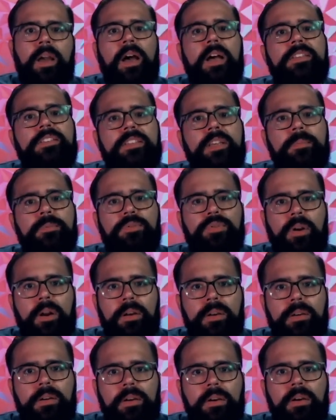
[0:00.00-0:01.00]
A SIP
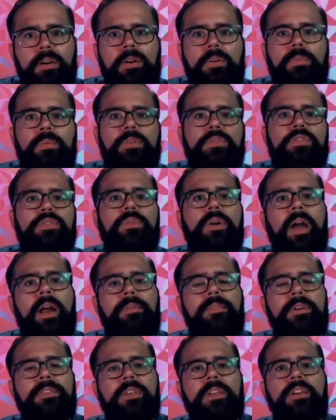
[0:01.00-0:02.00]
trunk will do
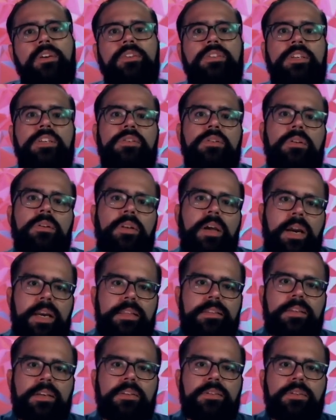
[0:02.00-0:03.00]
everything your digital
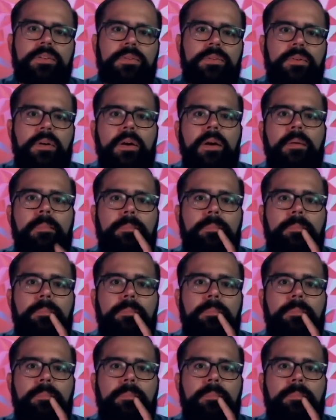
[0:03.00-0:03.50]
lines can do,